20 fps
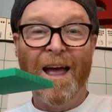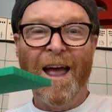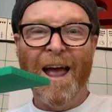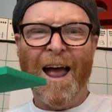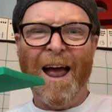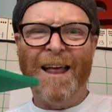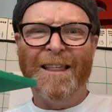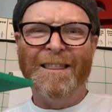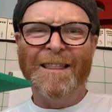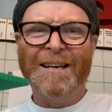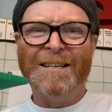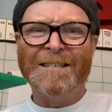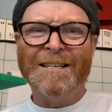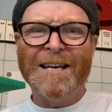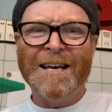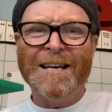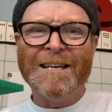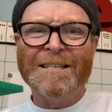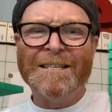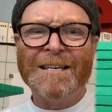and this
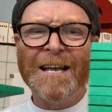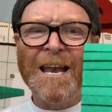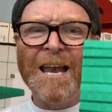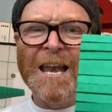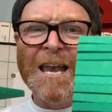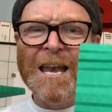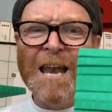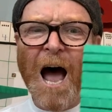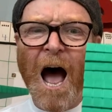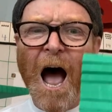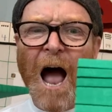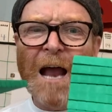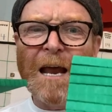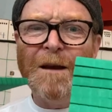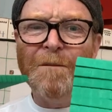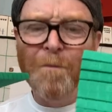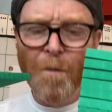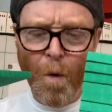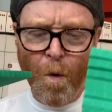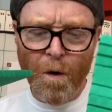is
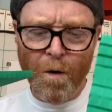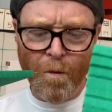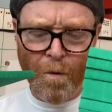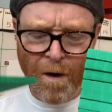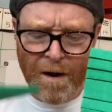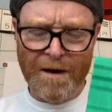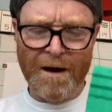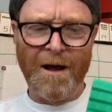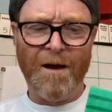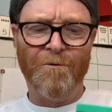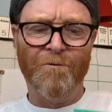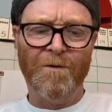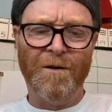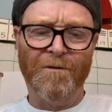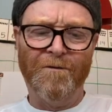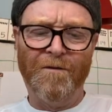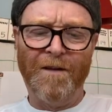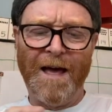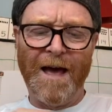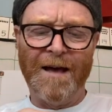9 more 100
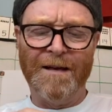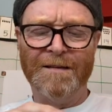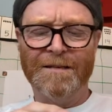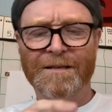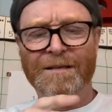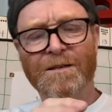flats.